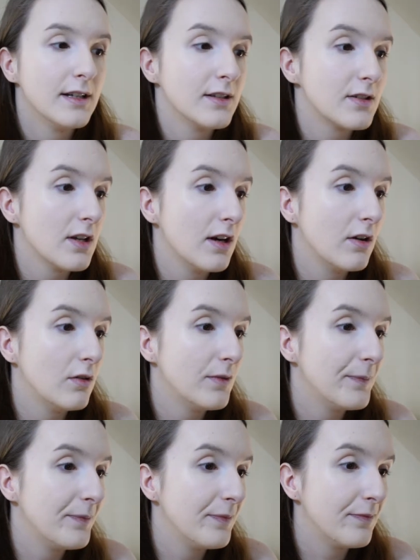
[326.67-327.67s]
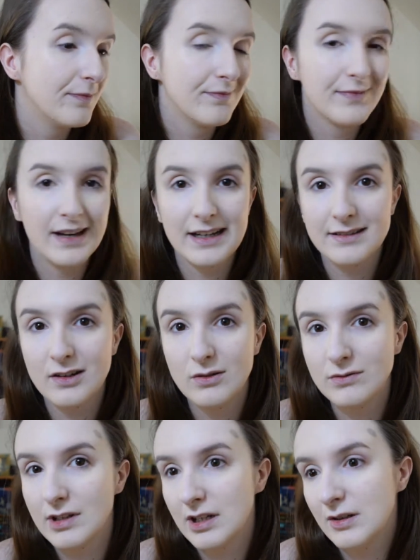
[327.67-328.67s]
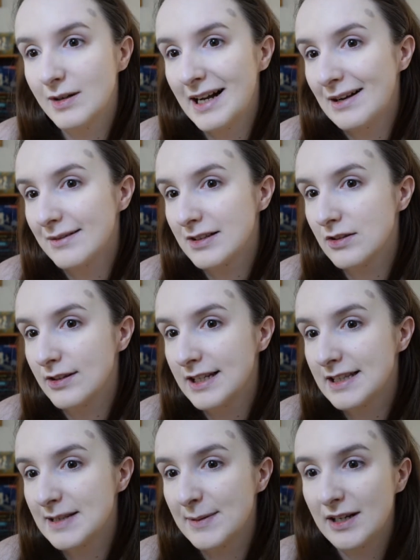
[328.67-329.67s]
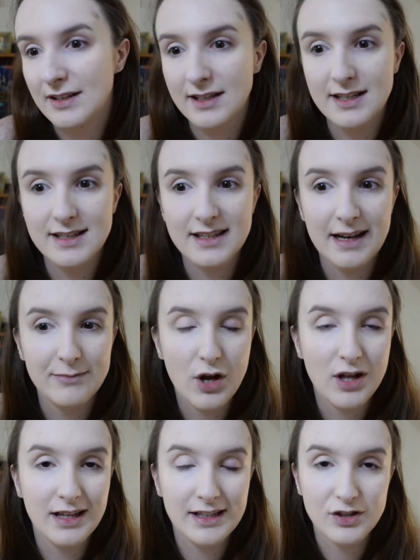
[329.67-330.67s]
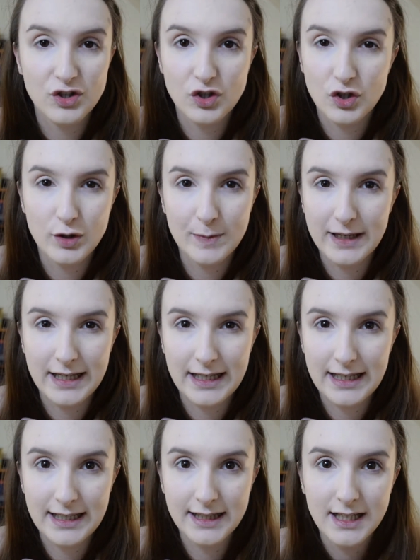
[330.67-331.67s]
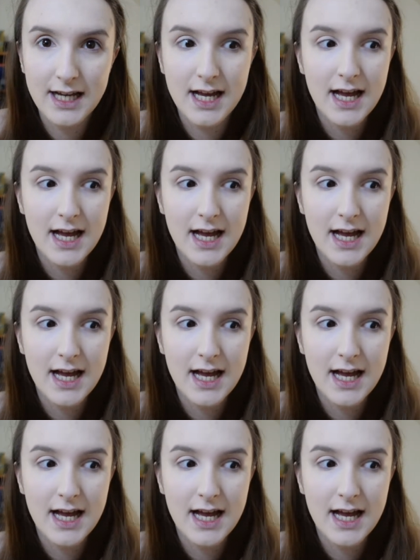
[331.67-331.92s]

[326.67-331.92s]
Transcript: So I don't know how it's looking, to be honest. I'm not like super keen.